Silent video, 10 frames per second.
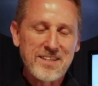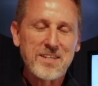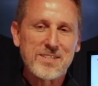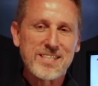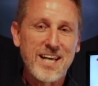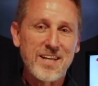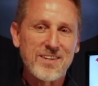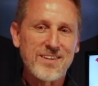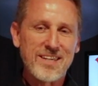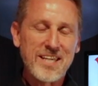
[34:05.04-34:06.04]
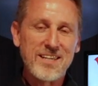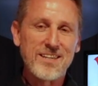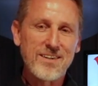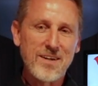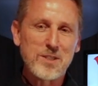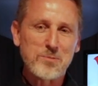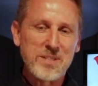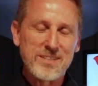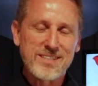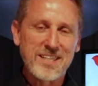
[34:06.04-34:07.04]
there together. And her husband is
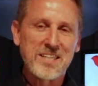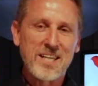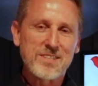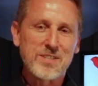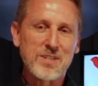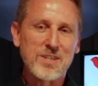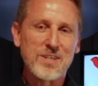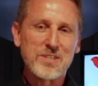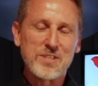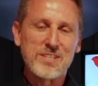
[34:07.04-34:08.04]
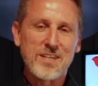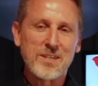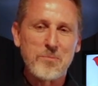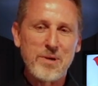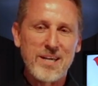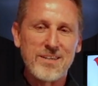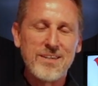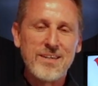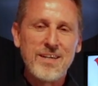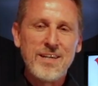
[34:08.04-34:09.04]
sitting next to her as she's on the bed.
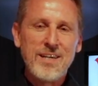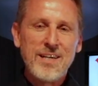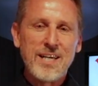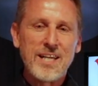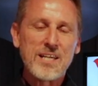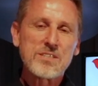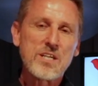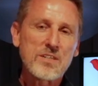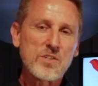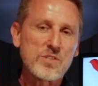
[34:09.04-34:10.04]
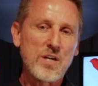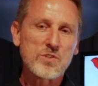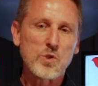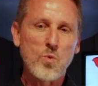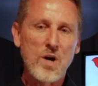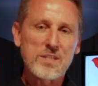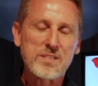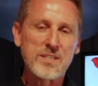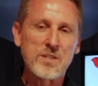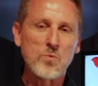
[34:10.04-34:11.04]
And as Dr. Seltzer walks
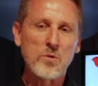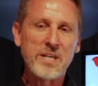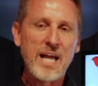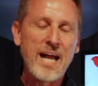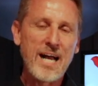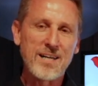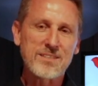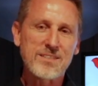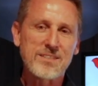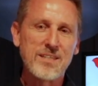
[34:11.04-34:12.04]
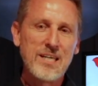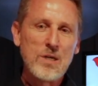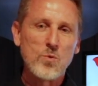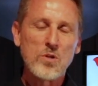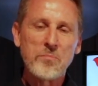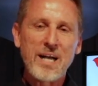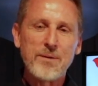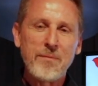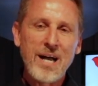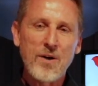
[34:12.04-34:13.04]
in, the woman asks, "Will my
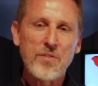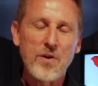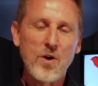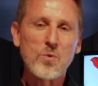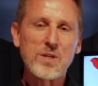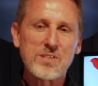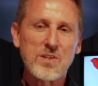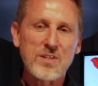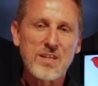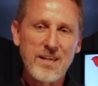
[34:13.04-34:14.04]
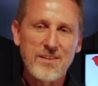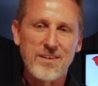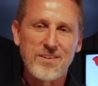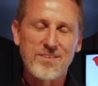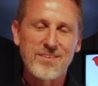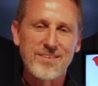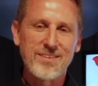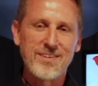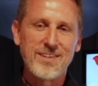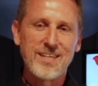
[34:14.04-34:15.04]
mouth always look like this?"
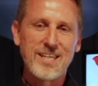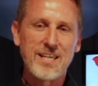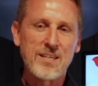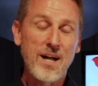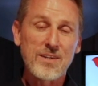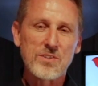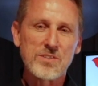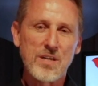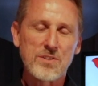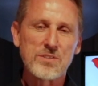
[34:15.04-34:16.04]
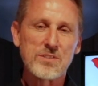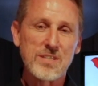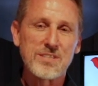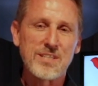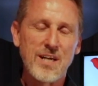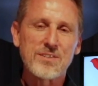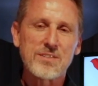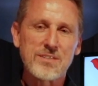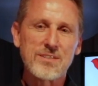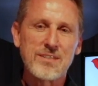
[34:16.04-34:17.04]
And Dr. Seltzer says, "Yes."
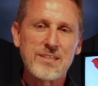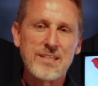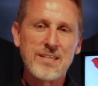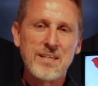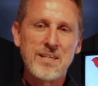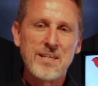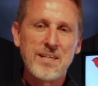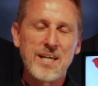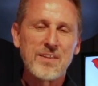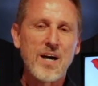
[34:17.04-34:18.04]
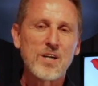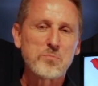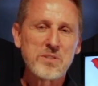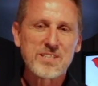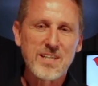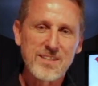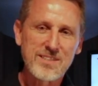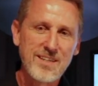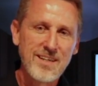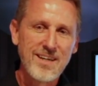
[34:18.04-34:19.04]
And the husband says,
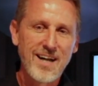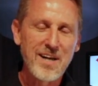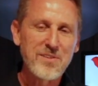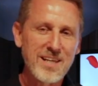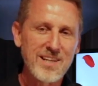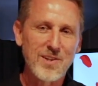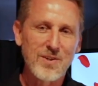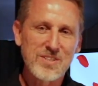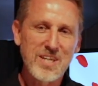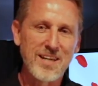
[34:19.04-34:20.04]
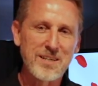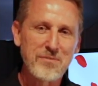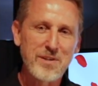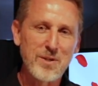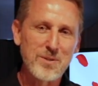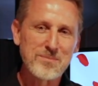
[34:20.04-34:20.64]
"I think it looks kind of cute."